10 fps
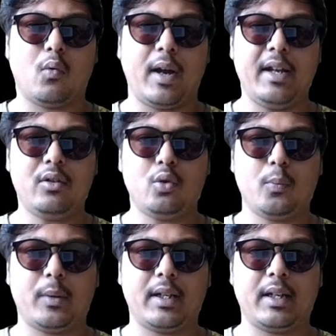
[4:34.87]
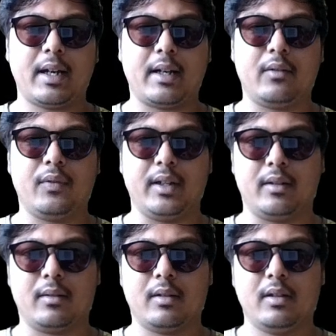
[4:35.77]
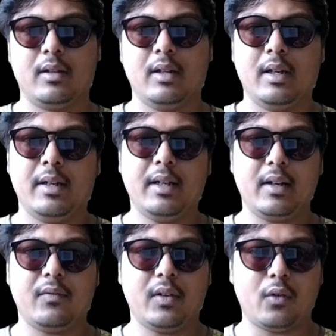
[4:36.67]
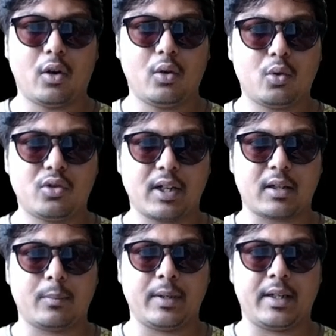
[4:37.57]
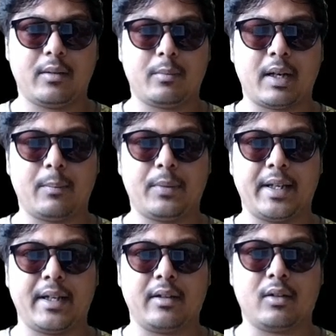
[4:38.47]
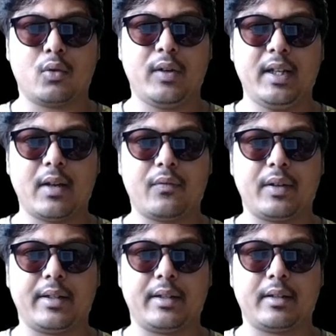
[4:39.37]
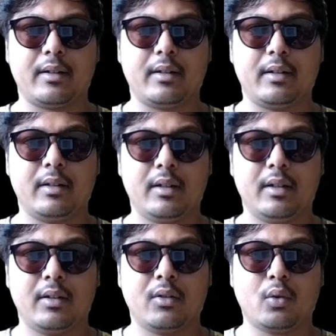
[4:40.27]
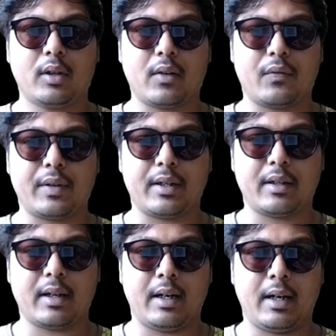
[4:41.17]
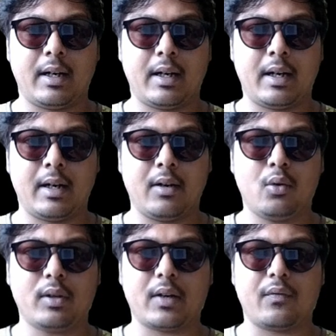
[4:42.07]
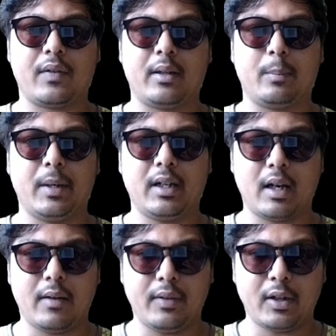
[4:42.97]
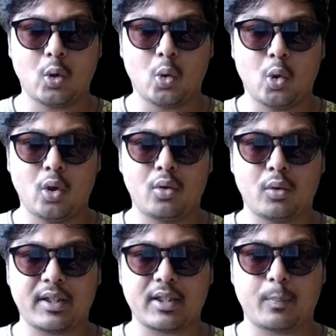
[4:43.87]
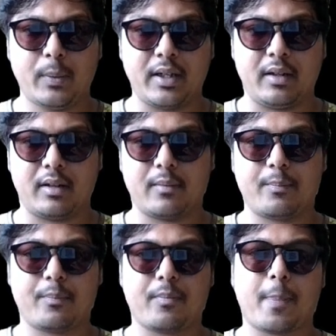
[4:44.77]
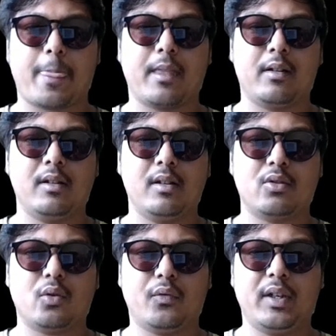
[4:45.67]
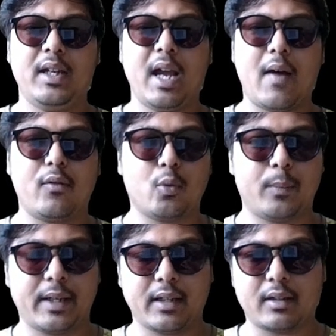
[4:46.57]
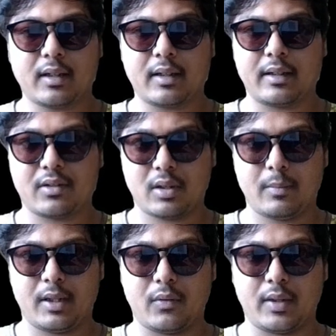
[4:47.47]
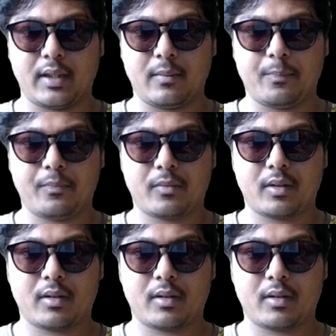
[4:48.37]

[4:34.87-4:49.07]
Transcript: Now white to play and win. Here we want to checkmate by playing queen f8, rook f8 and rook f8, but our own rook is pinned. So we have to break the connection between